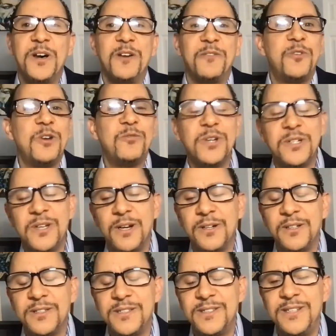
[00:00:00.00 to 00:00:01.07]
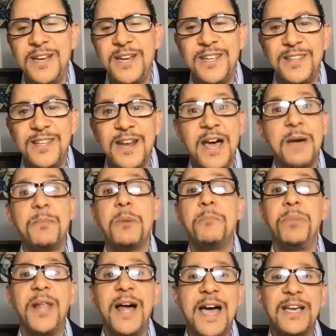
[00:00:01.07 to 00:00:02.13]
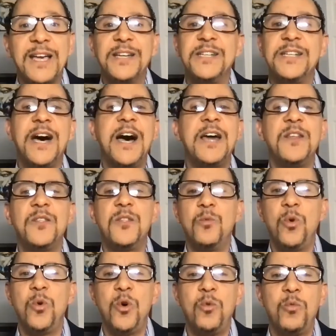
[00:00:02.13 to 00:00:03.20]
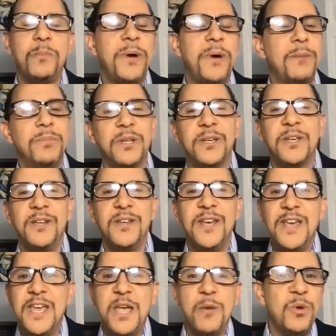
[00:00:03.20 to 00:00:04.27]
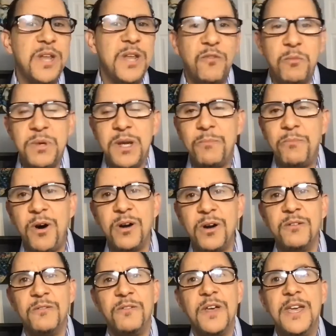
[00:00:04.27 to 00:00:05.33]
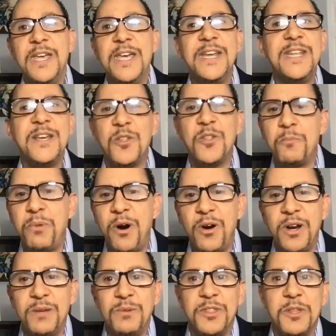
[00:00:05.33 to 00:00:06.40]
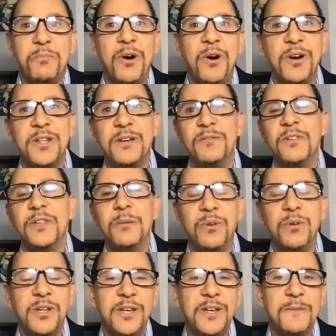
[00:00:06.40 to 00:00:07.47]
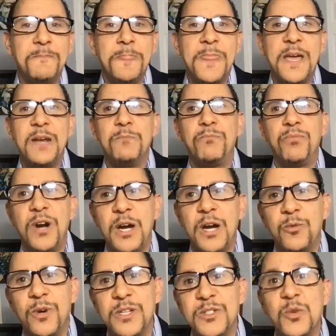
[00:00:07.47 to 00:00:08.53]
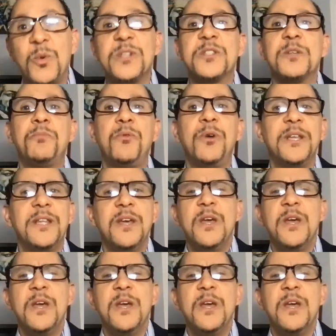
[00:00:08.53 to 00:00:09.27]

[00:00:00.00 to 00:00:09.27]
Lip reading: Frederick Douglass stating that I'm a black, dyed-in-the-wool Republican and would never be a part of any other party but the party of liberty and progress. So what's the point?